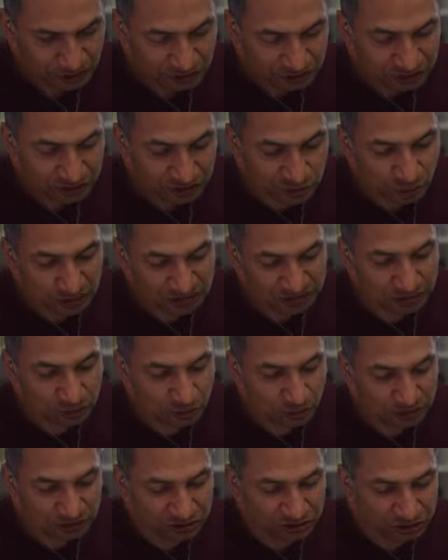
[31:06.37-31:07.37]
So question
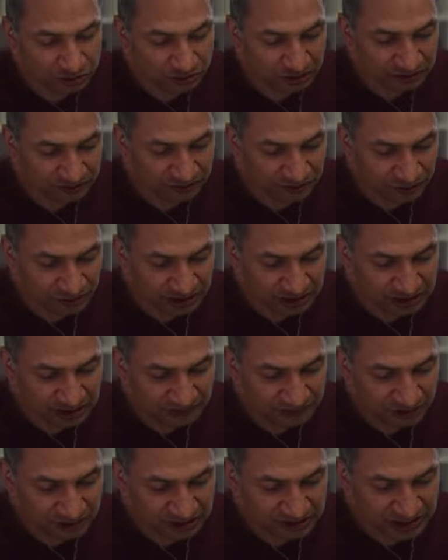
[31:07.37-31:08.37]
1, 2 and 3
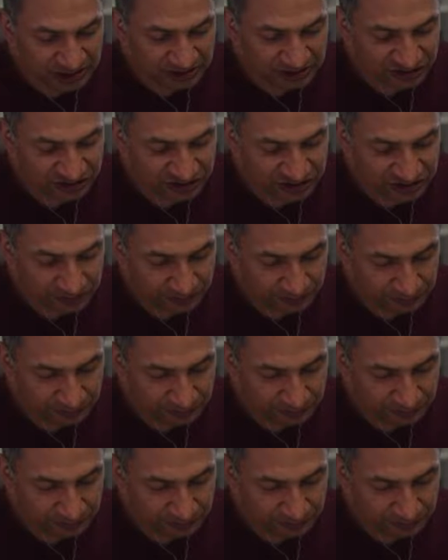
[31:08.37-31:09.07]
they've not answered.